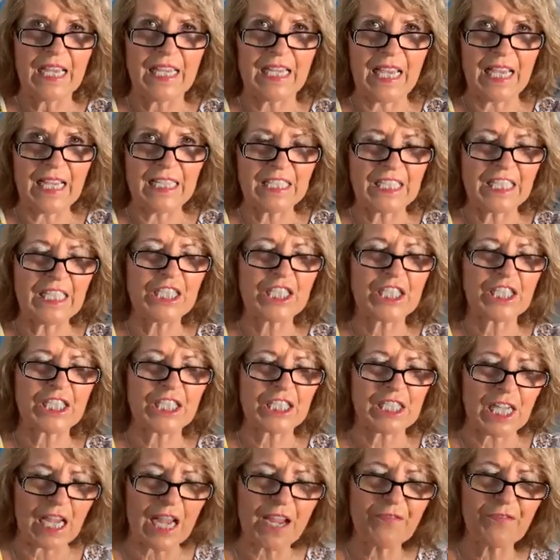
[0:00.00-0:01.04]
Yes, he
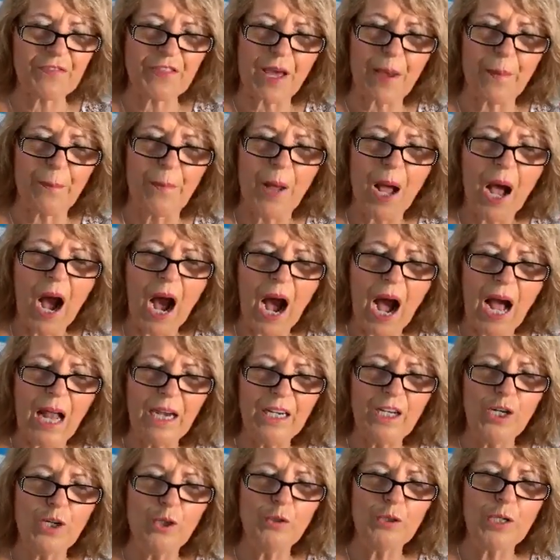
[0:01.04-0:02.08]
saved them.
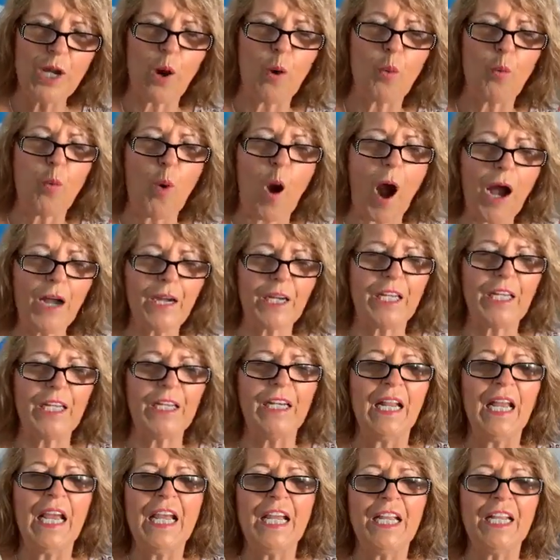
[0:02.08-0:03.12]
Hallelujah.
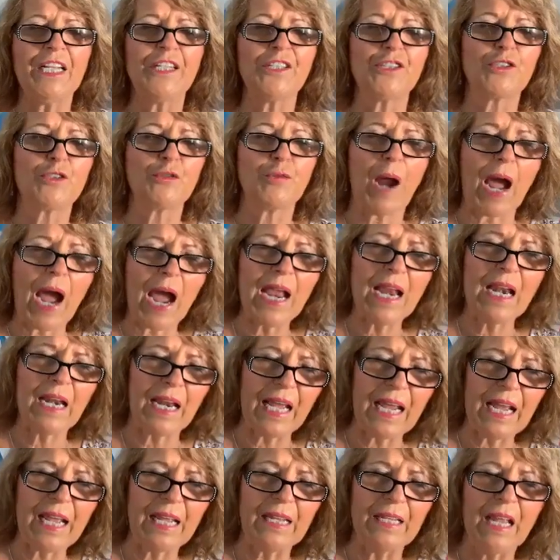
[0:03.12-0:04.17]
Walking in dry
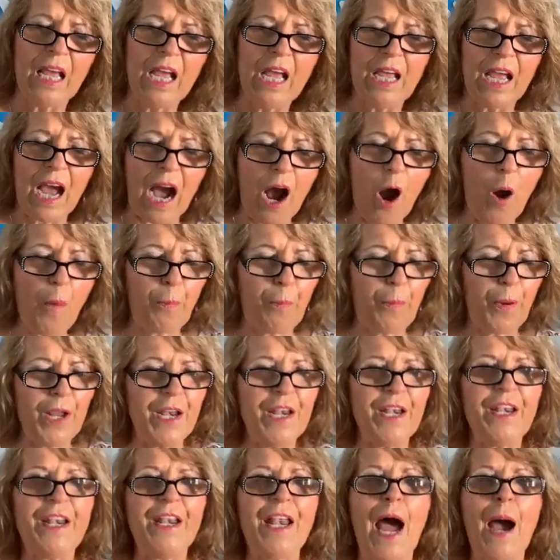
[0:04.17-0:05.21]
land. I
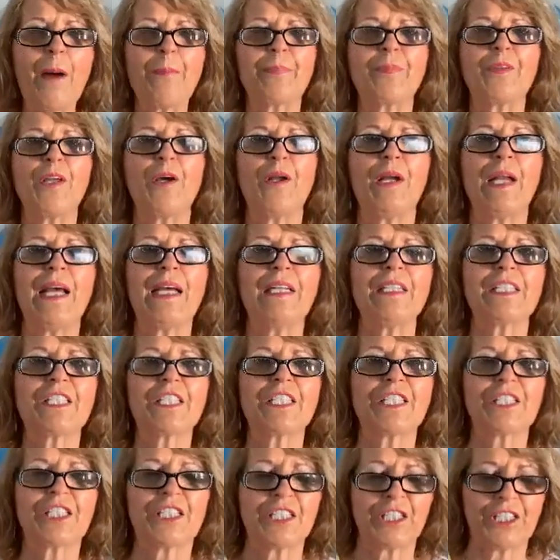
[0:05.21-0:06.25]
open up the Red
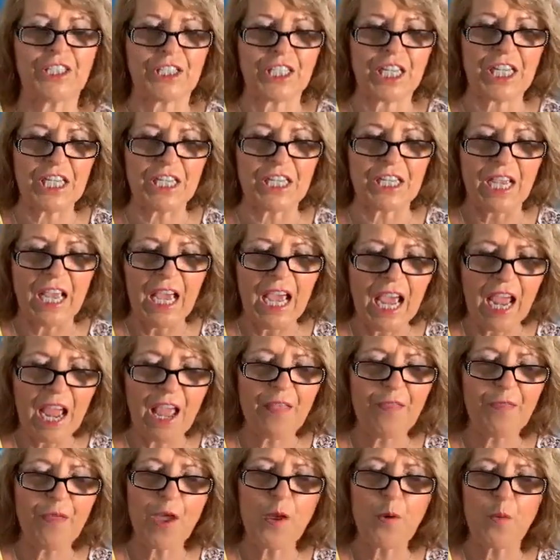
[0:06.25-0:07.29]
Sea
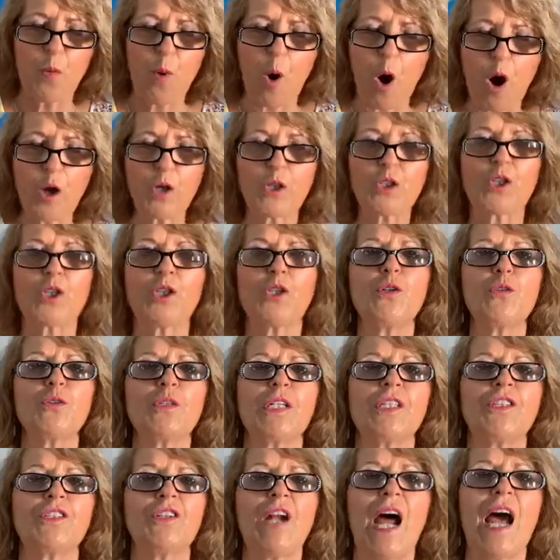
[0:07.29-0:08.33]
and they walk through
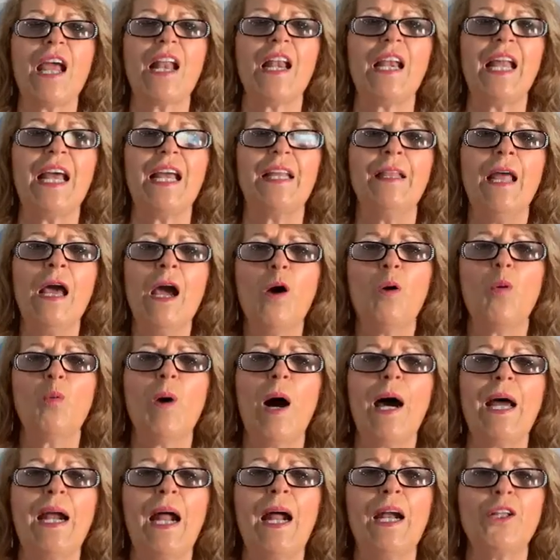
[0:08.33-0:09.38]
the dry land.
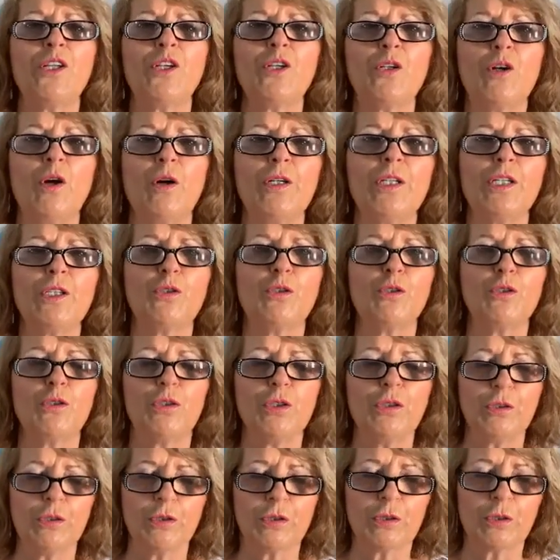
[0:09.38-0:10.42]
What are you going to
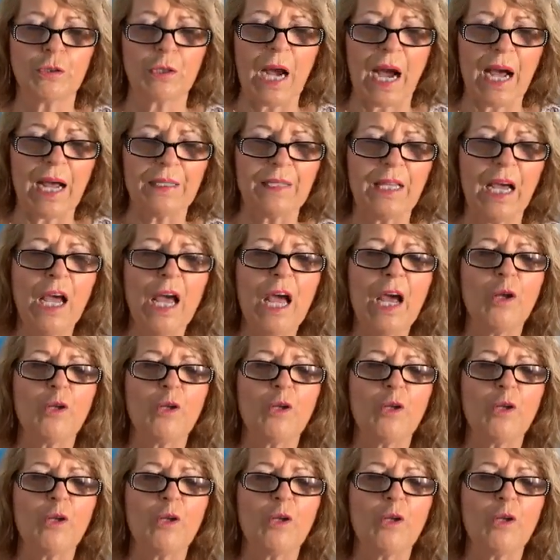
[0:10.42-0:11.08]
do, God?